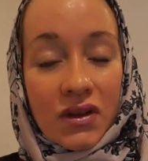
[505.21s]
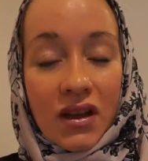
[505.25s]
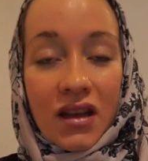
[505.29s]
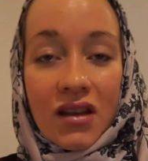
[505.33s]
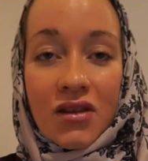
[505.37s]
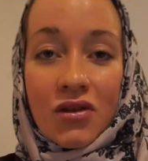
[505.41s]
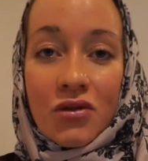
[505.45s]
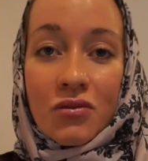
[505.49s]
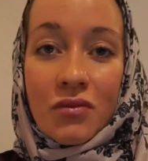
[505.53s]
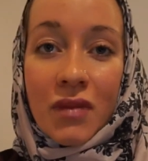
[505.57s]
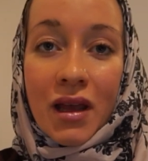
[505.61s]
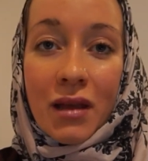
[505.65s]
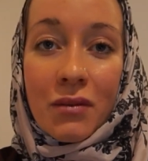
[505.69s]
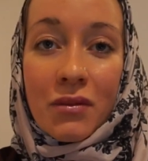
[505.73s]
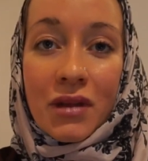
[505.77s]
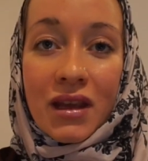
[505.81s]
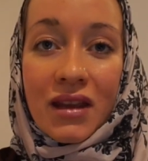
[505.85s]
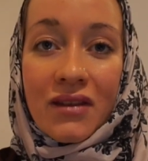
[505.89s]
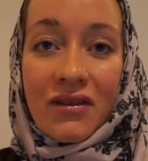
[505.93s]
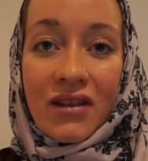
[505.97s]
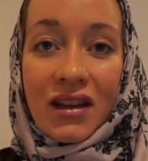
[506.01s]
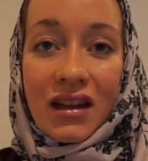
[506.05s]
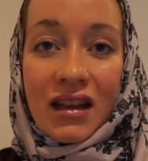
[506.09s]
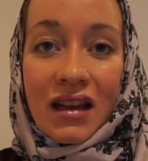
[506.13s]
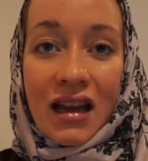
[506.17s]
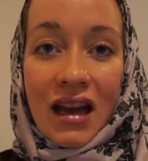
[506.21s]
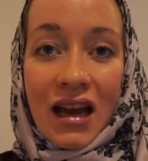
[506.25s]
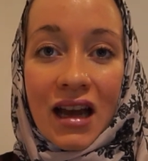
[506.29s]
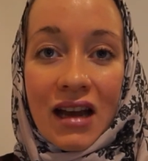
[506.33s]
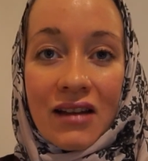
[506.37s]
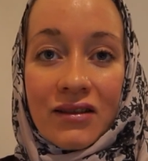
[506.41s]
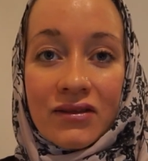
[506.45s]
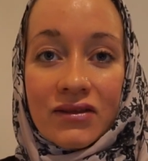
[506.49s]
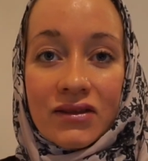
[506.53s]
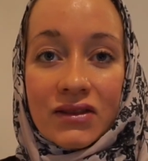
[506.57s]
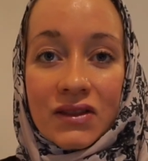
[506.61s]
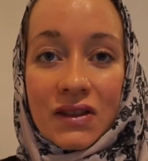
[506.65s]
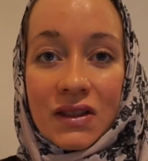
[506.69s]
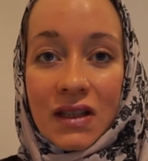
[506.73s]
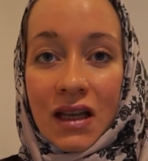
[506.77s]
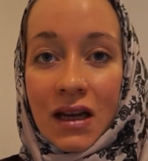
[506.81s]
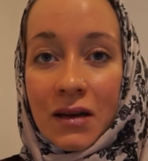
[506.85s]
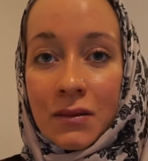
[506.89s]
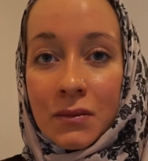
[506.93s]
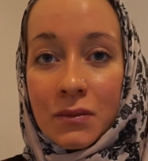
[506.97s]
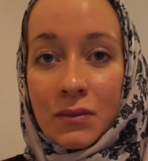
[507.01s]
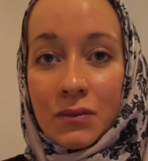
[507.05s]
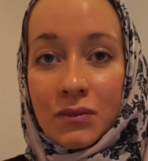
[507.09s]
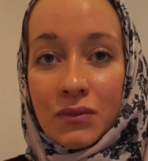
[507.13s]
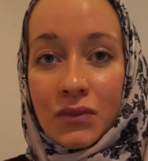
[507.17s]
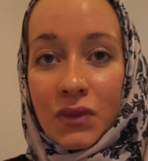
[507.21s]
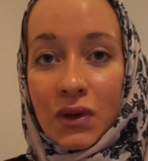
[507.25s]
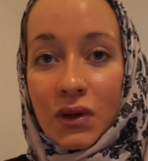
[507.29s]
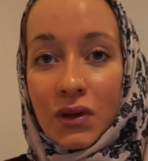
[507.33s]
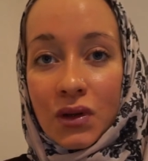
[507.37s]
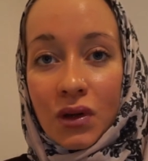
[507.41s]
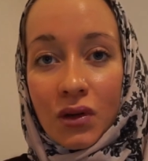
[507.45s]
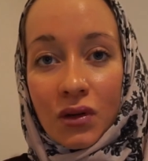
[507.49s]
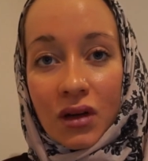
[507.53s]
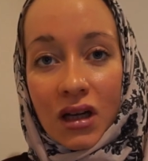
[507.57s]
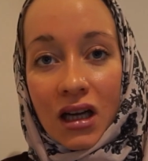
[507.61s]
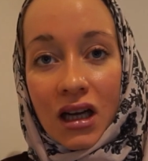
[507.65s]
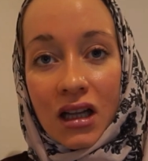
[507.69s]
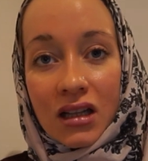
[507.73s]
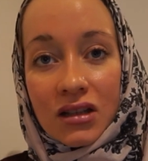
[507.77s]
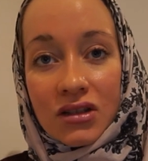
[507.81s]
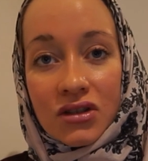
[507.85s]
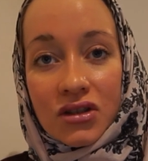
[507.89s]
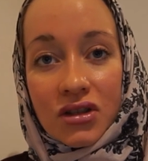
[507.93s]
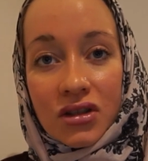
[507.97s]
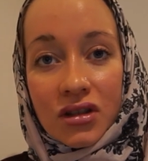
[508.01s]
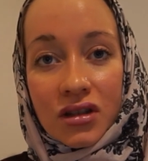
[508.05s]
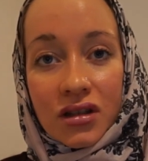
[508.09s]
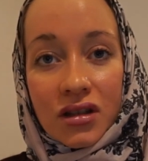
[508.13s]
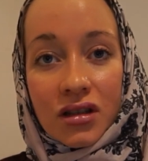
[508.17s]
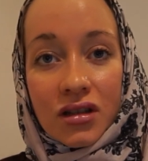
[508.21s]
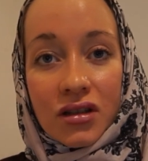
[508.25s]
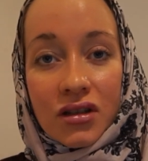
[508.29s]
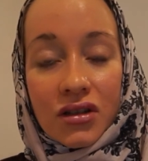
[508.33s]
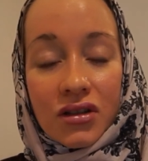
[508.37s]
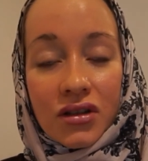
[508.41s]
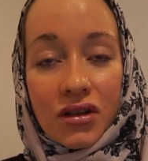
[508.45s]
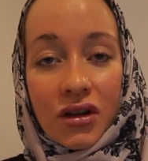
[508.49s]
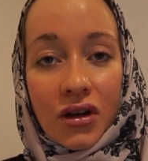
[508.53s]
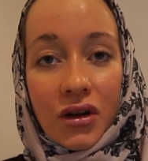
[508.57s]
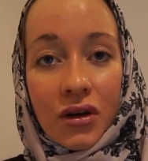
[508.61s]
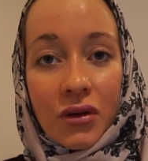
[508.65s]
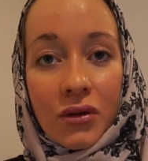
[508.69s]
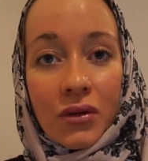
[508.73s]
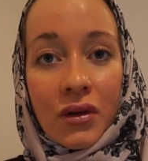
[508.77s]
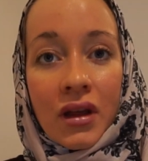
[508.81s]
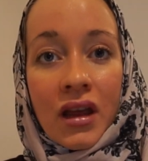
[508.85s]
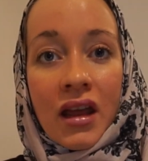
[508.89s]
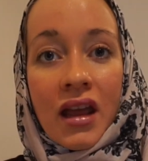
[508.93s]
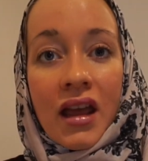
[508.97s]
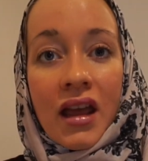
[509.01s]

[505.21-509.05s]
And you maybe even have some, you know, culture, you know,